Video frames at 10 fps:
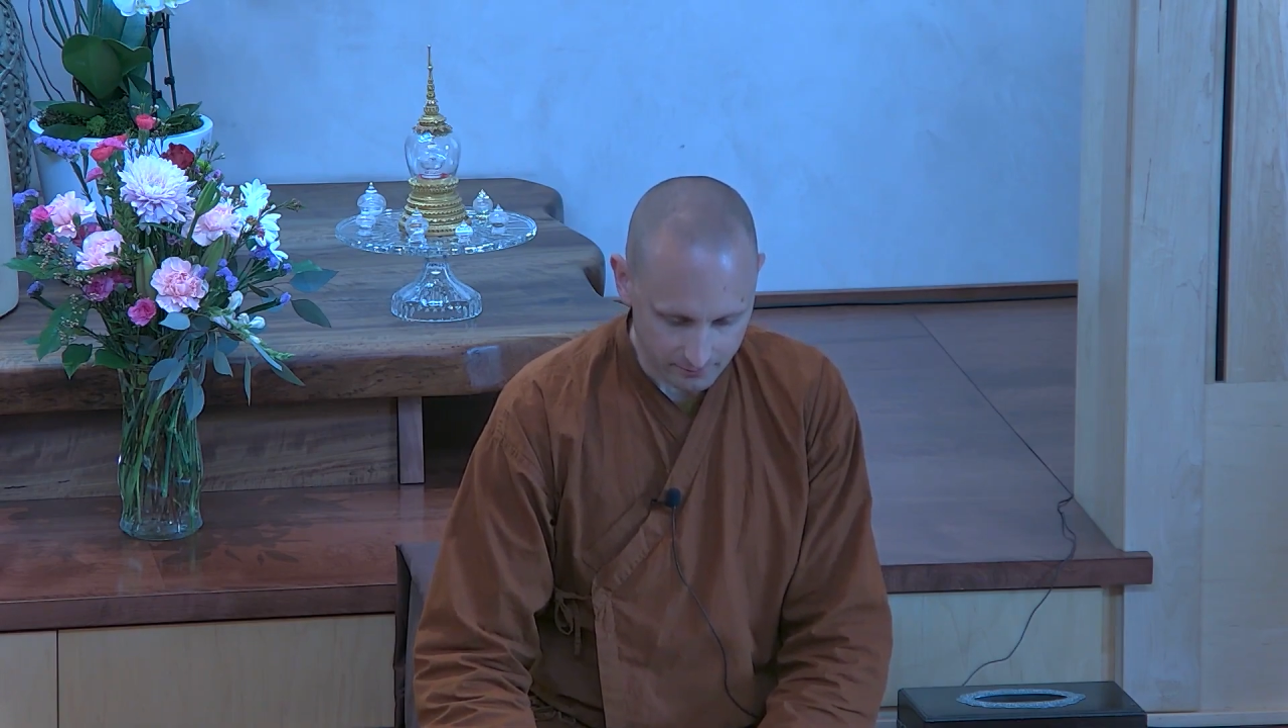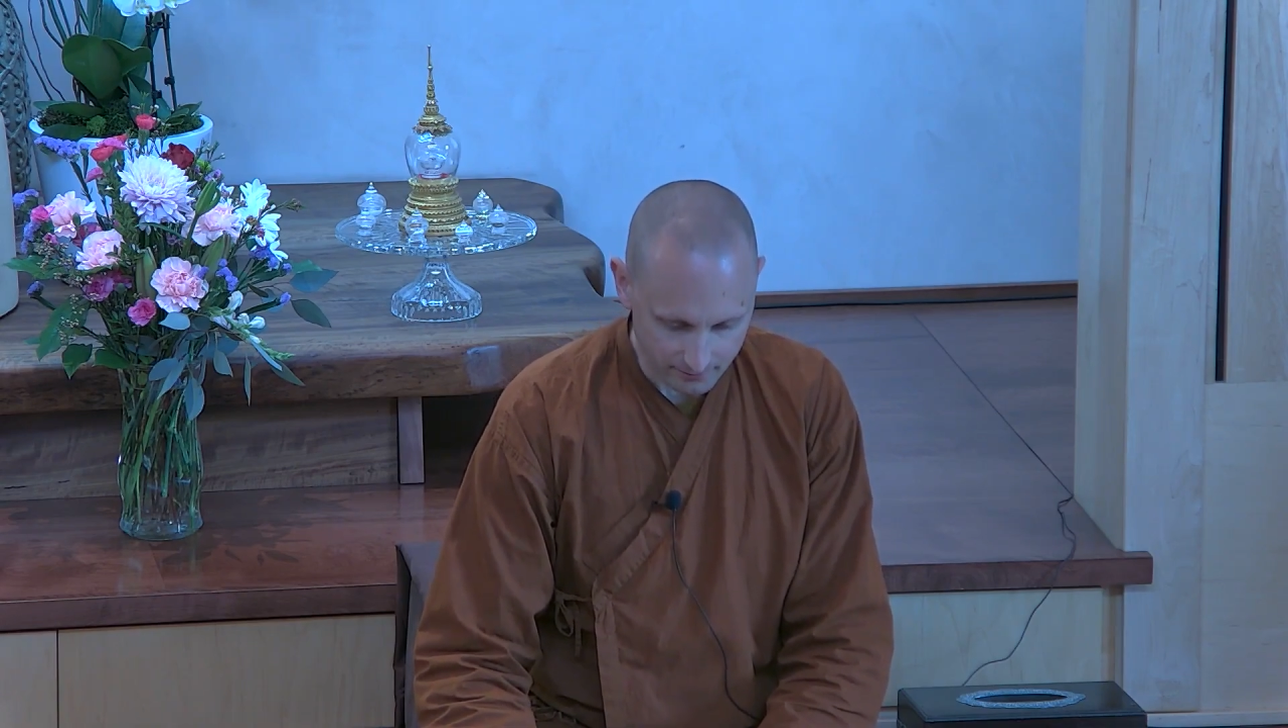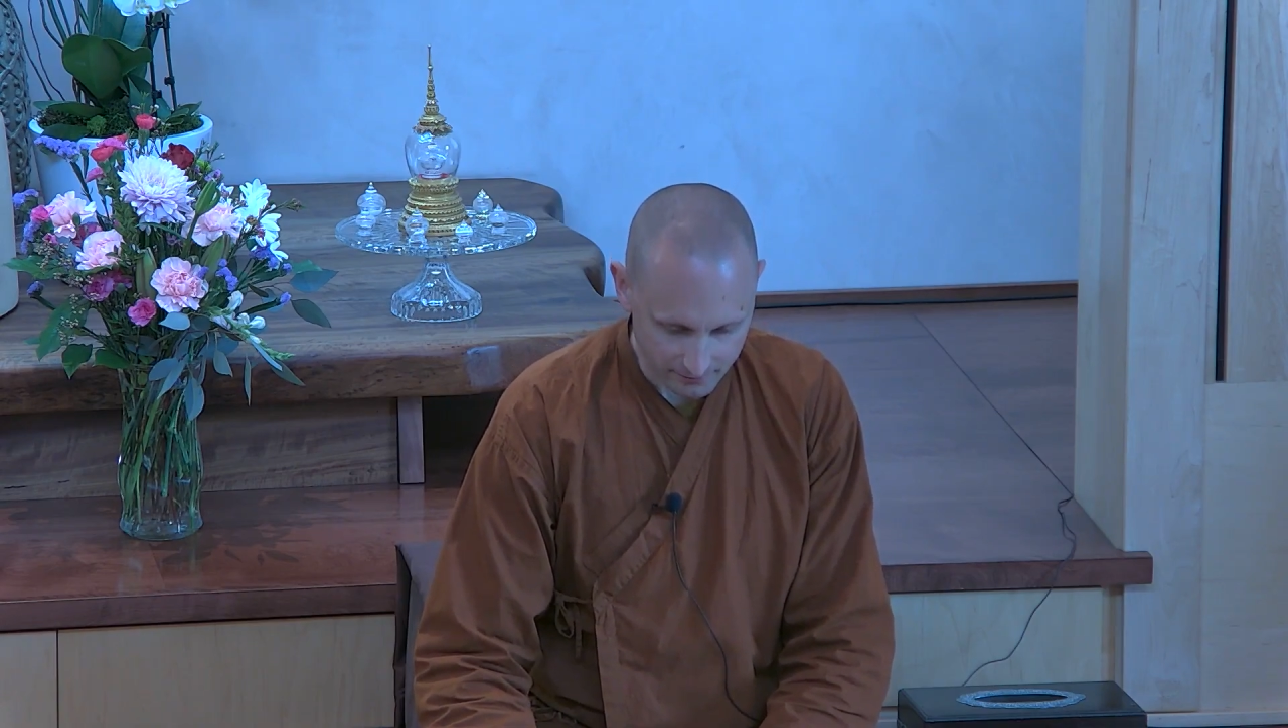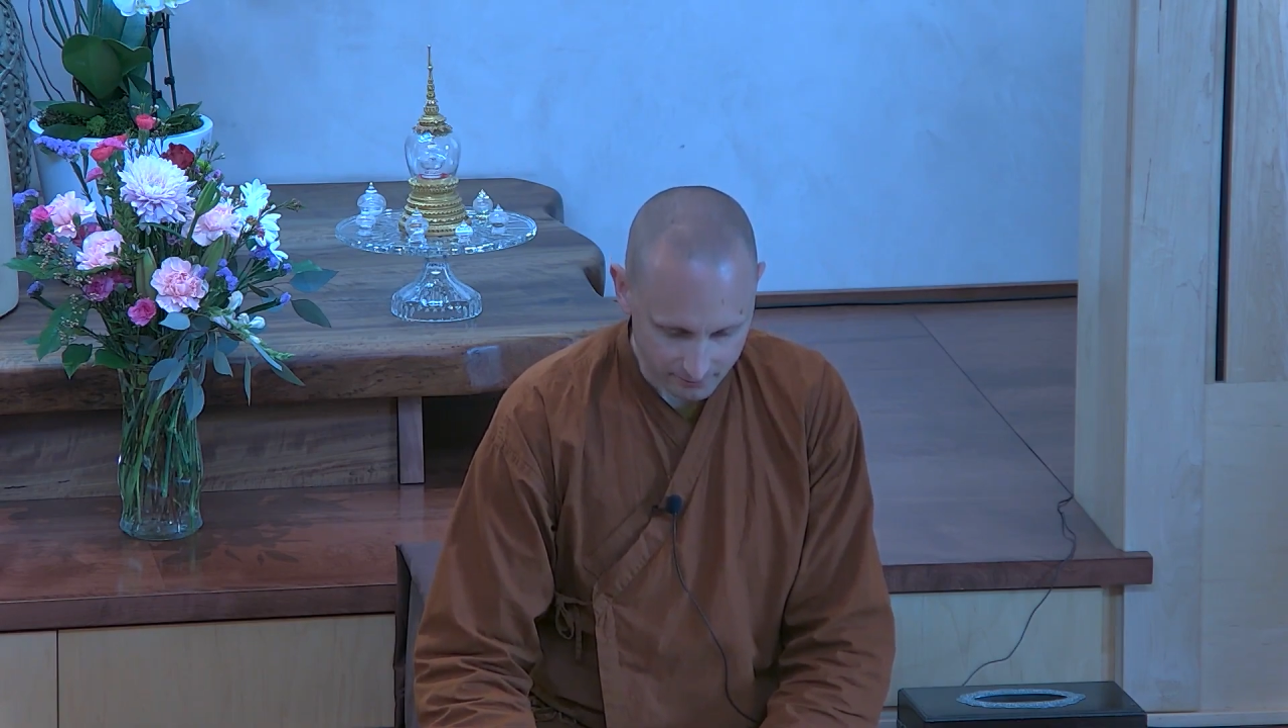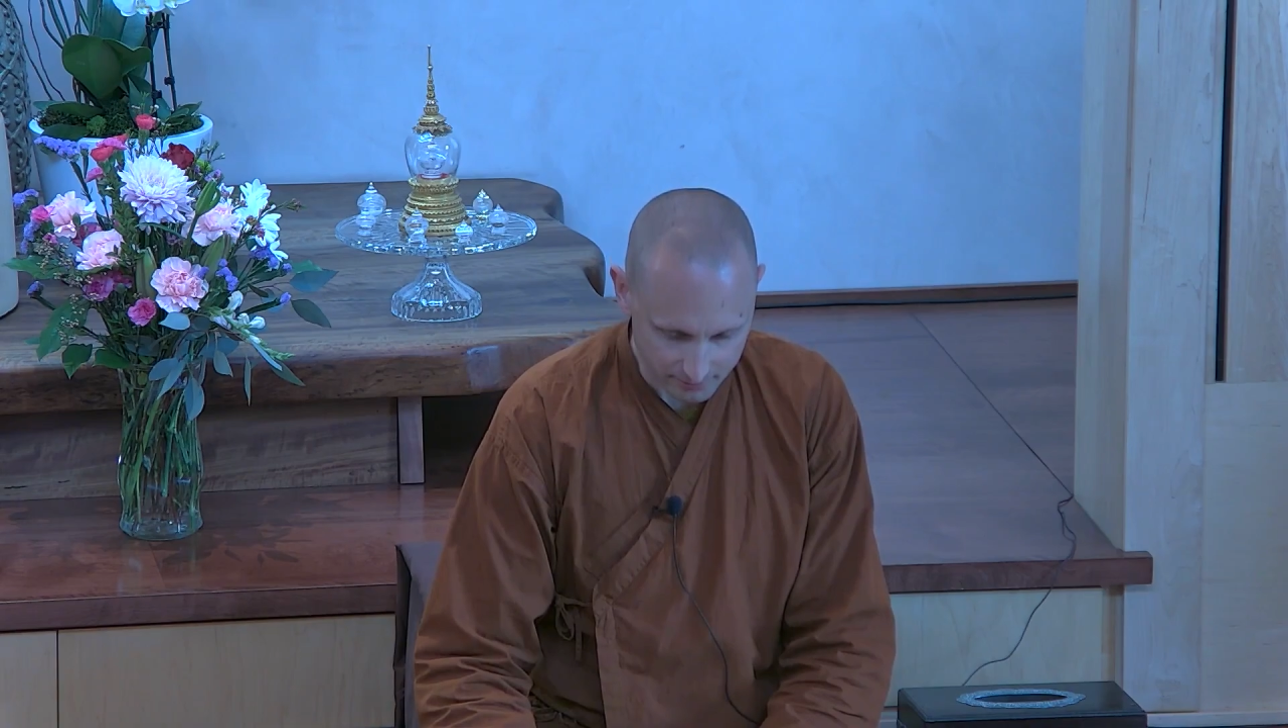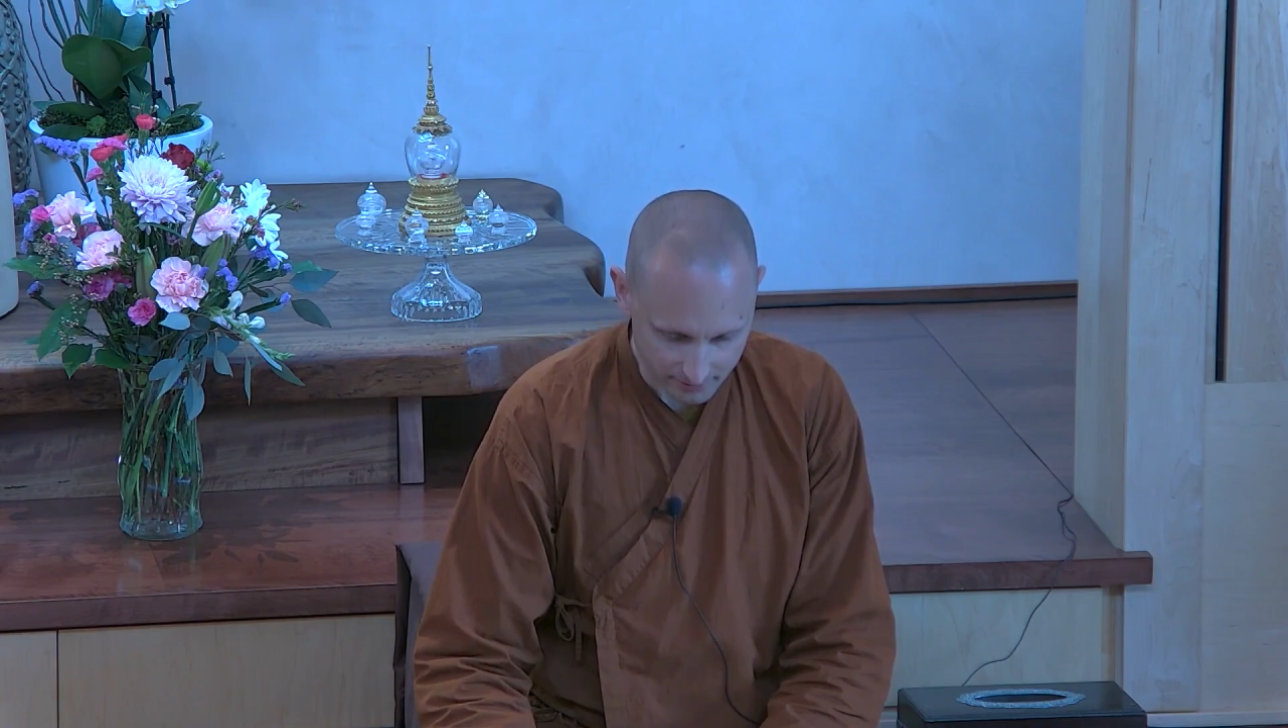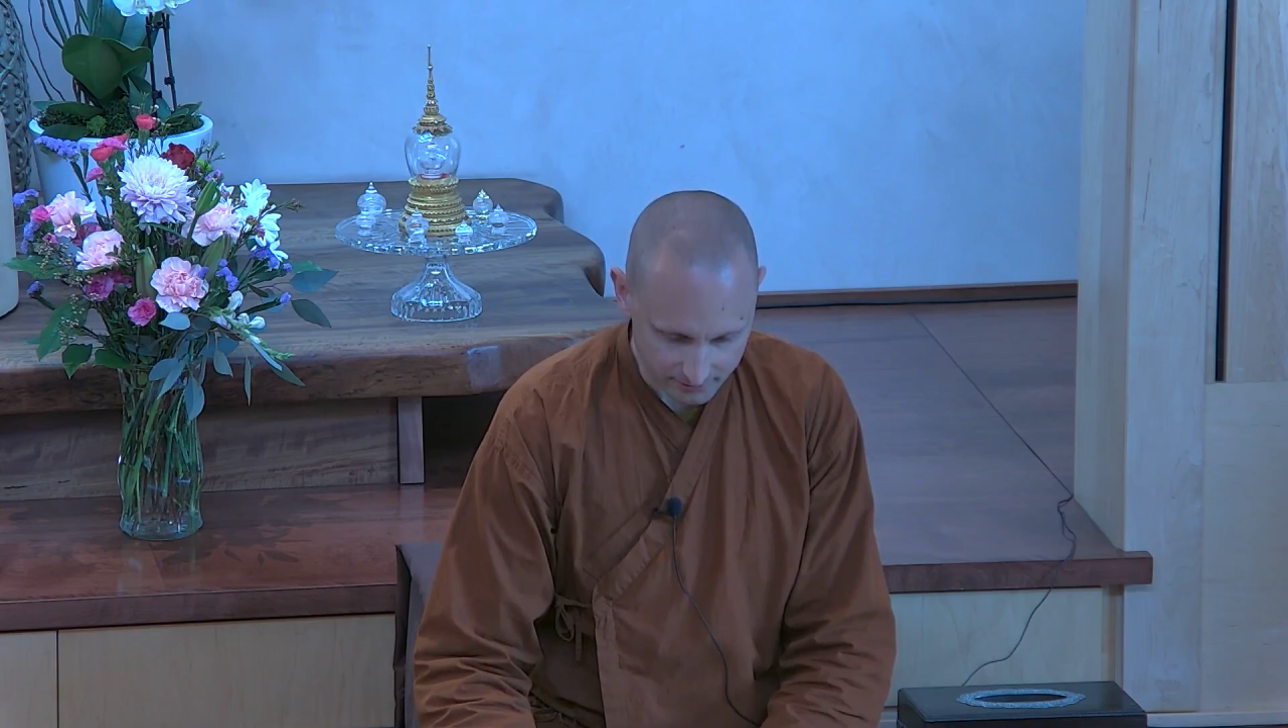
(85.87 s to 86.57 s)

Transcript: to the Blessed